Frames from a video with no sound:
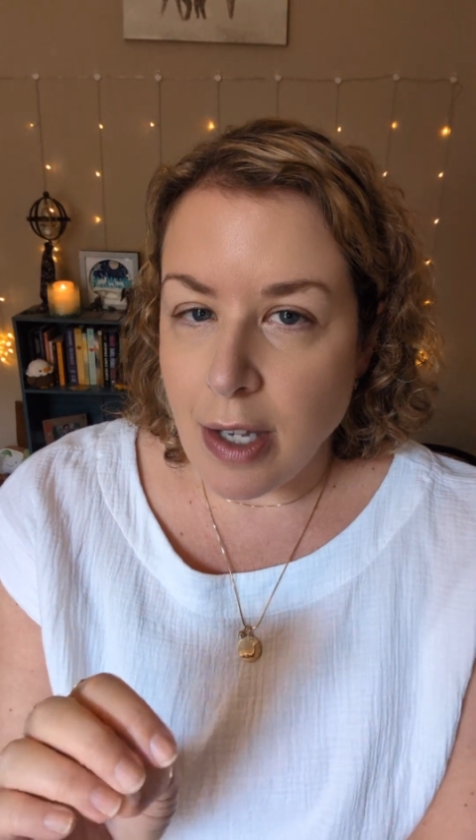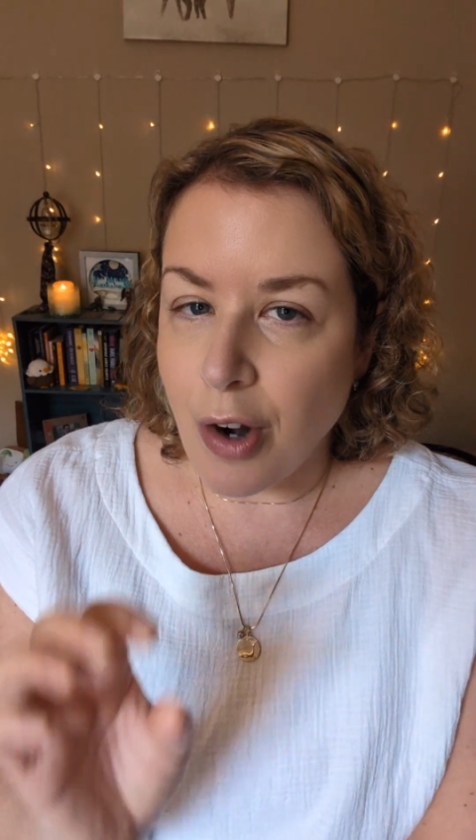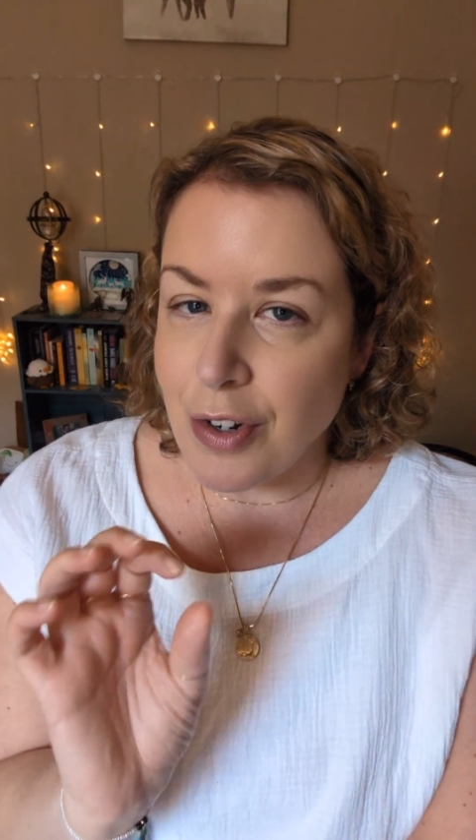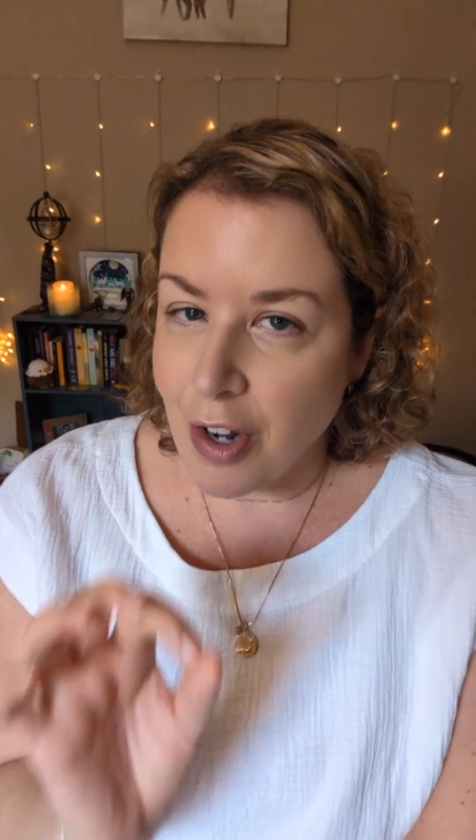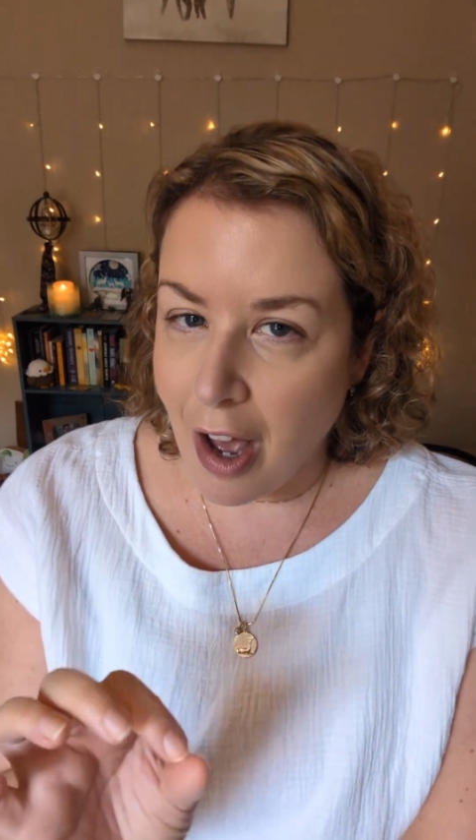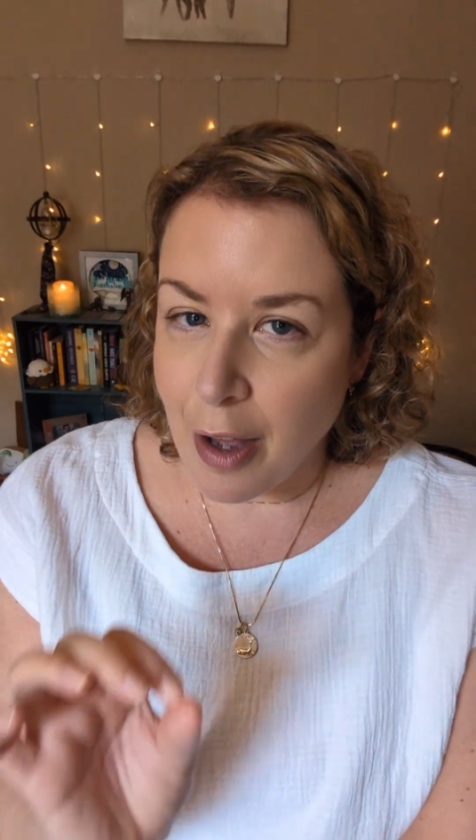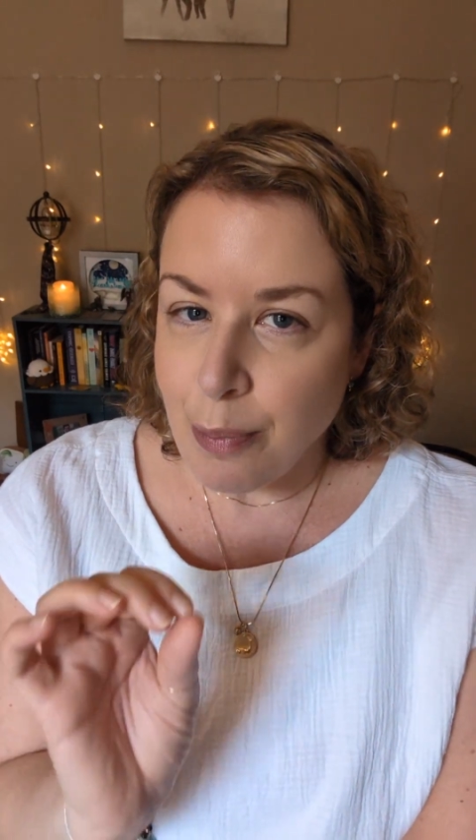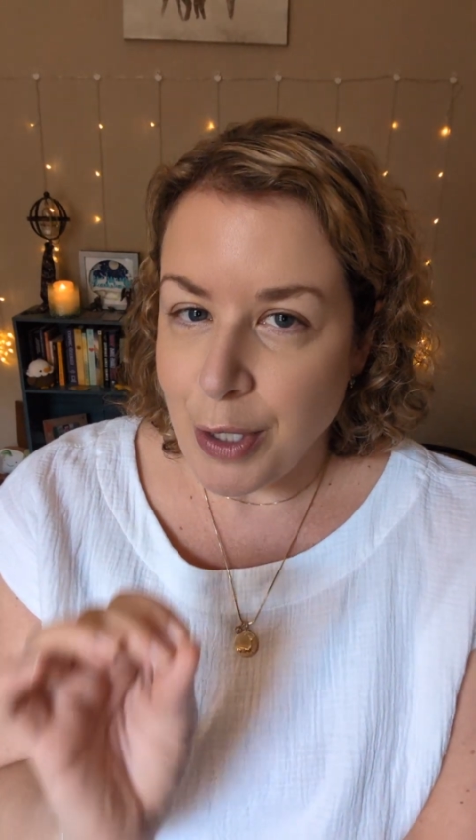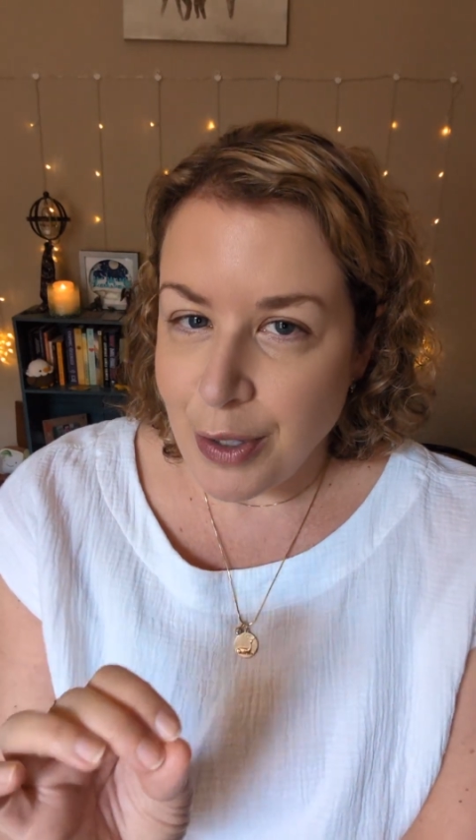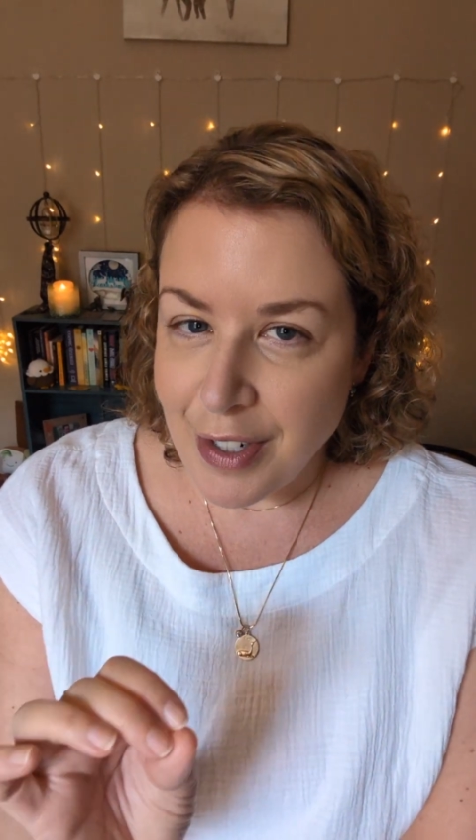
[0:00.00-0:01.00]
are not
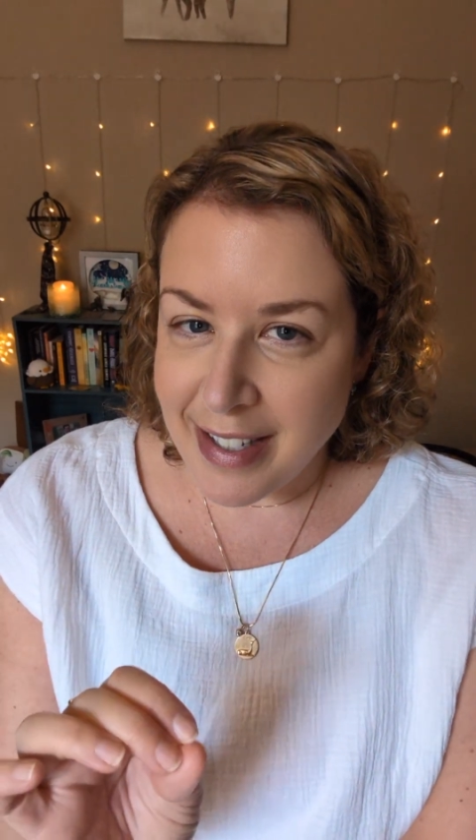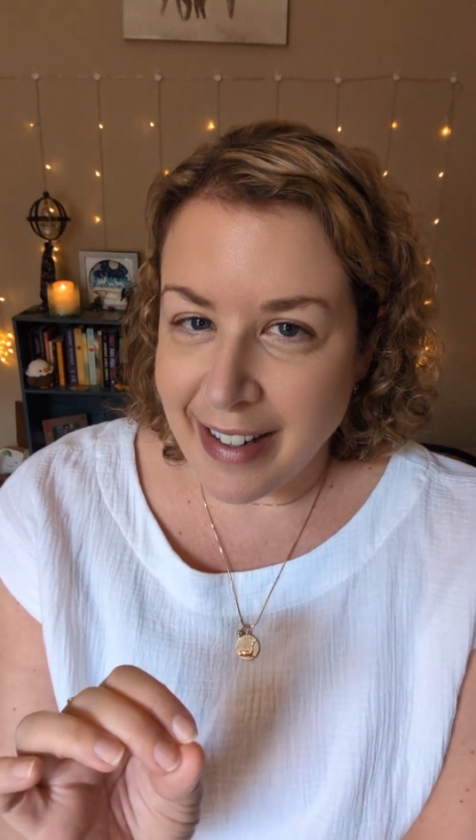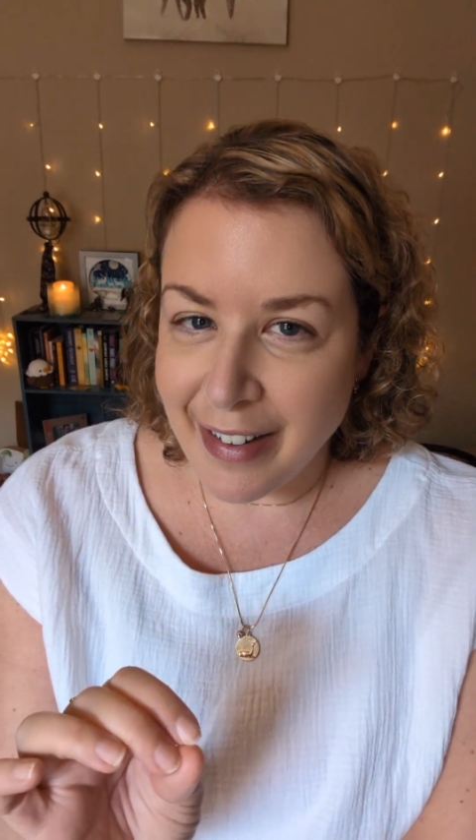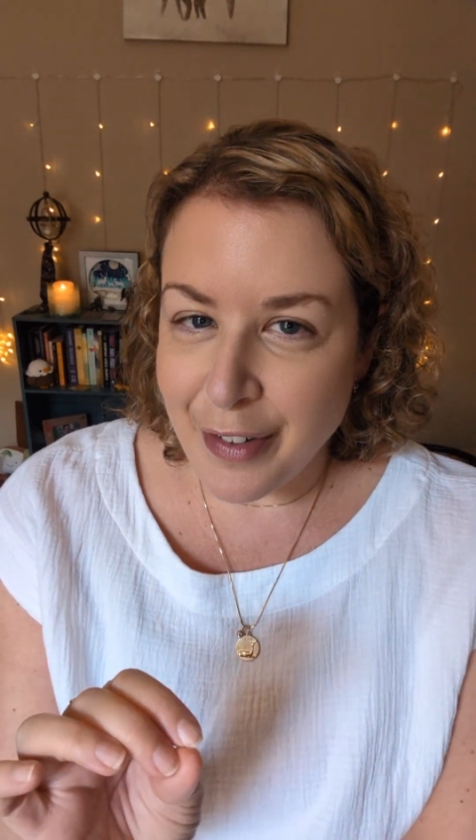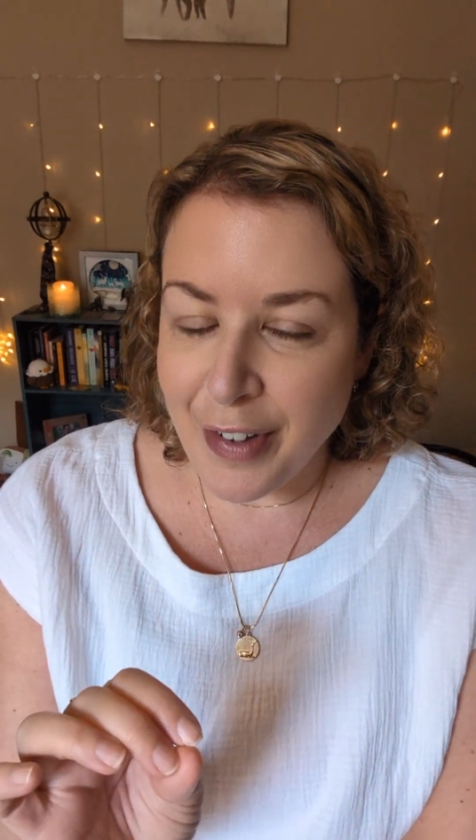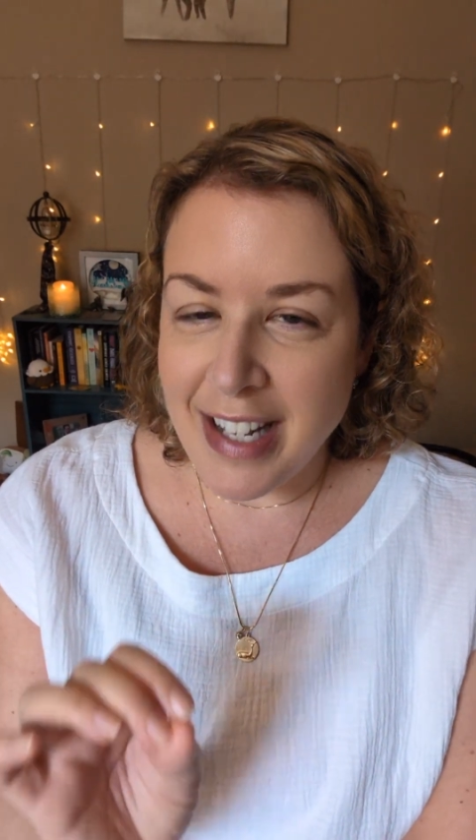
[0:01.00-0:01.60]
punitive.